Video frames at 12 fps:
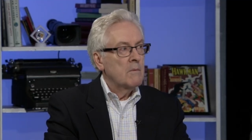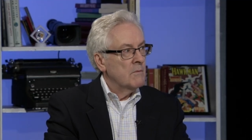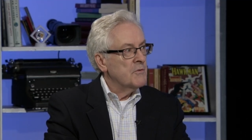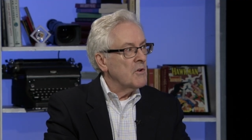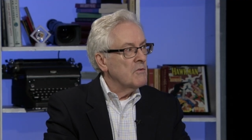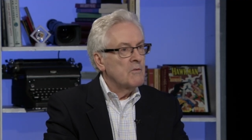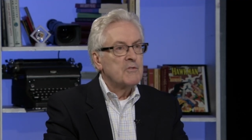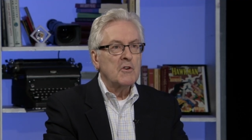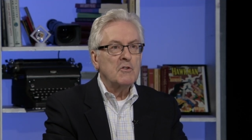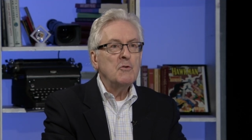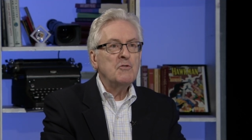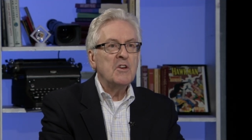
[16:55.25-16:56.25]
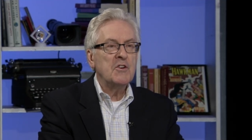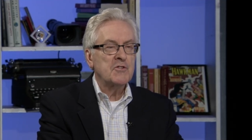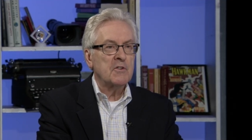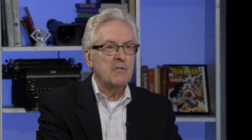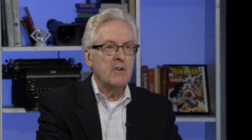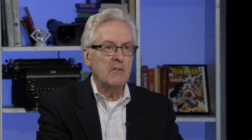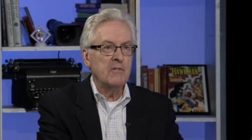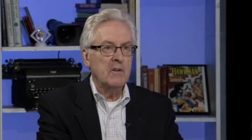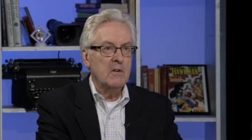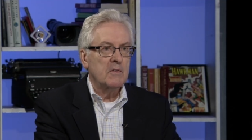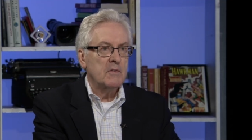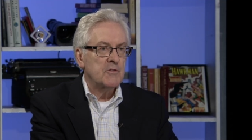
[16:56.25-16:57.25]
So, so you teach at
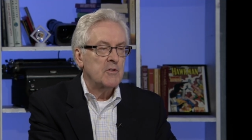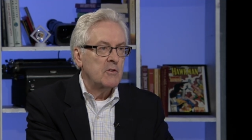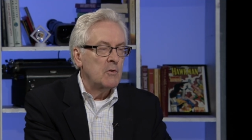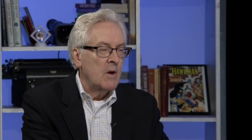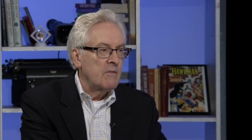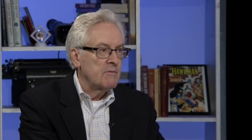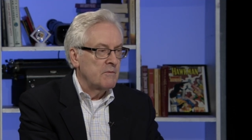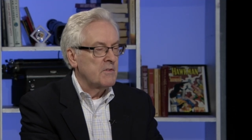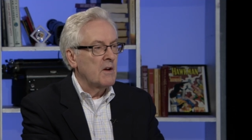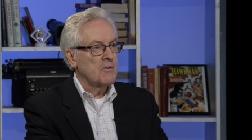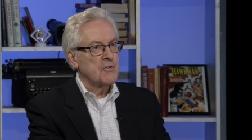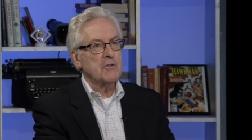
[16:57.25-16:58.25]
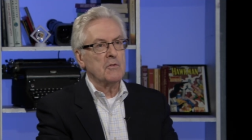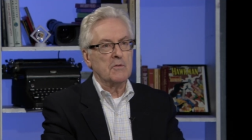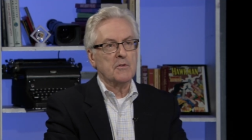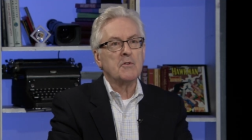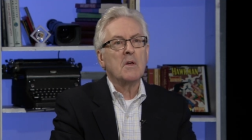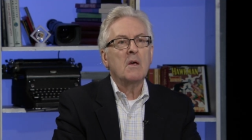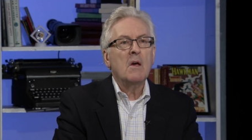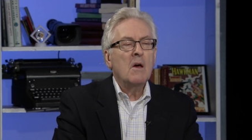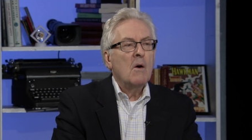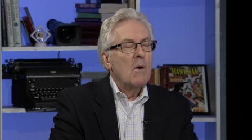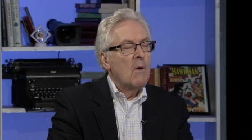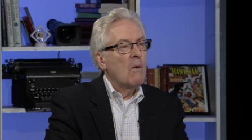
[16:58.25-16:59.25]
Fairfield, and yes. so you have young students
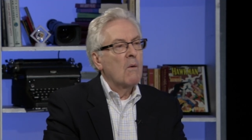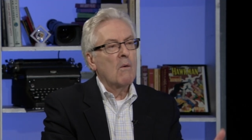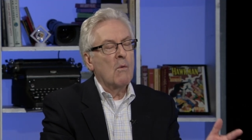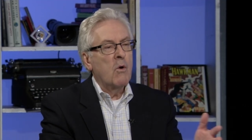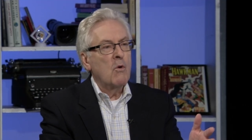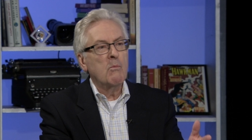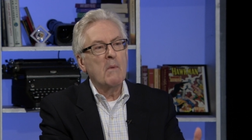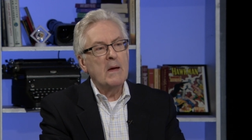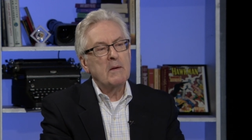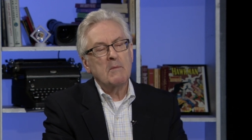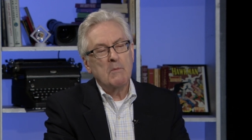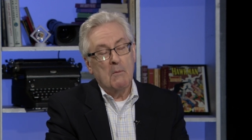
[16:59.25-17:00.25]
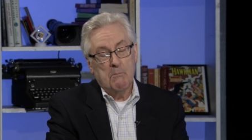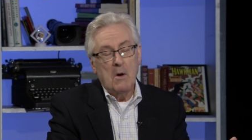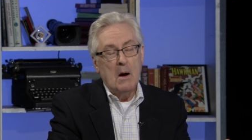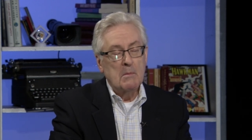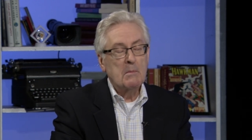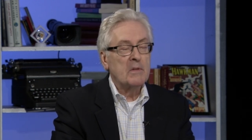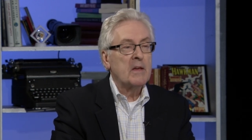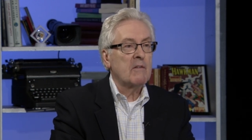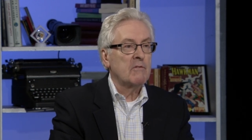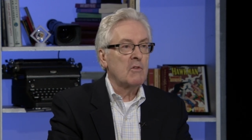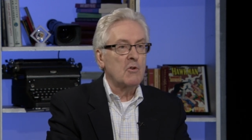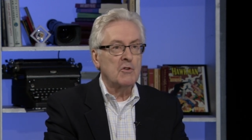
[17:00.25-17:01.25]
who may uh, probably
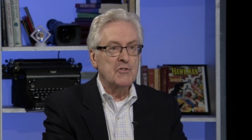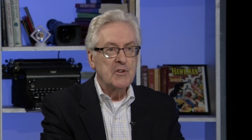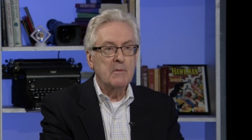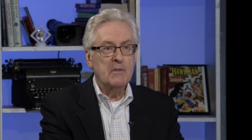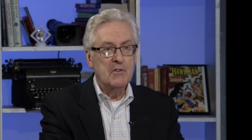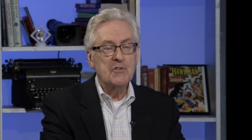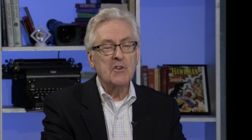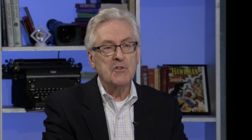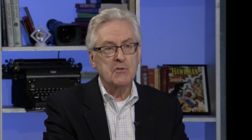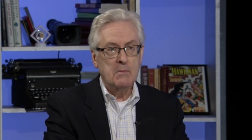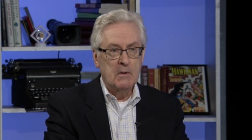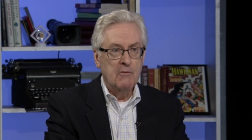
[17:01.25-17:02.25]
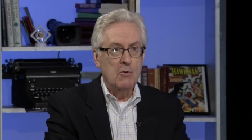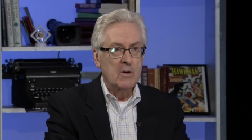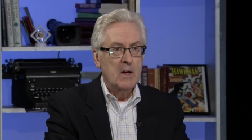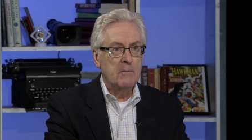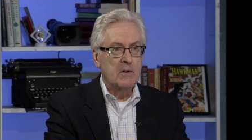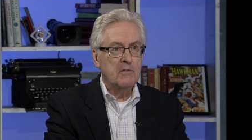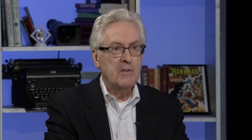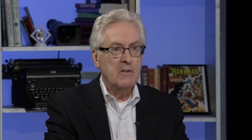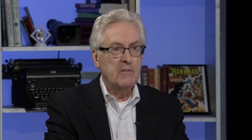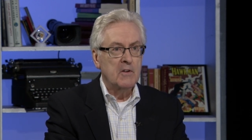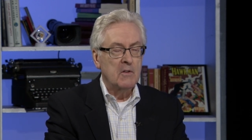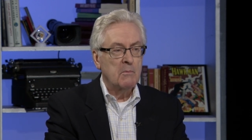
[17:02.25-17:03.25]
have learned some of this history before coming to
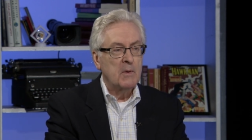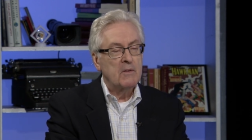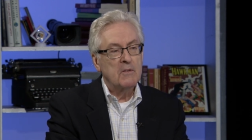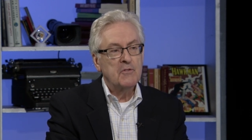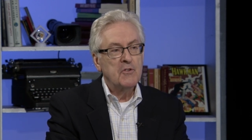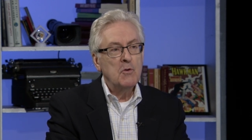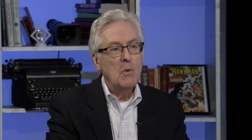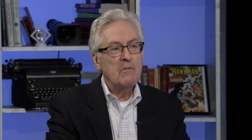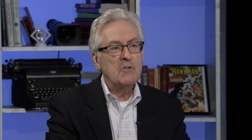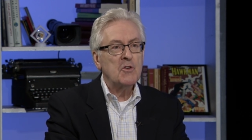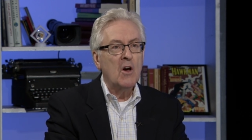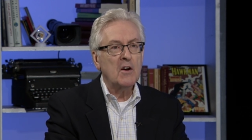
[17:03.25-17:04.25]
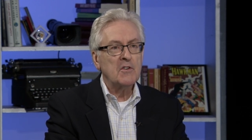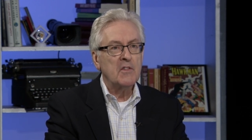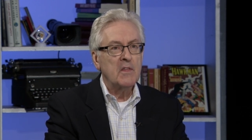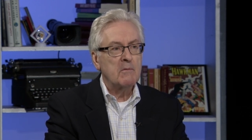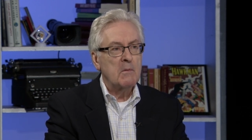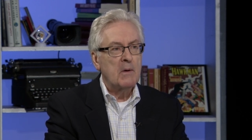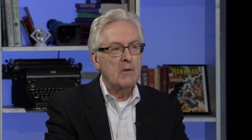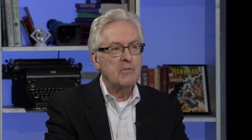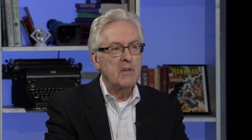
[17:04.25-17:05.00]
Fairfield, but do you ever talk to them about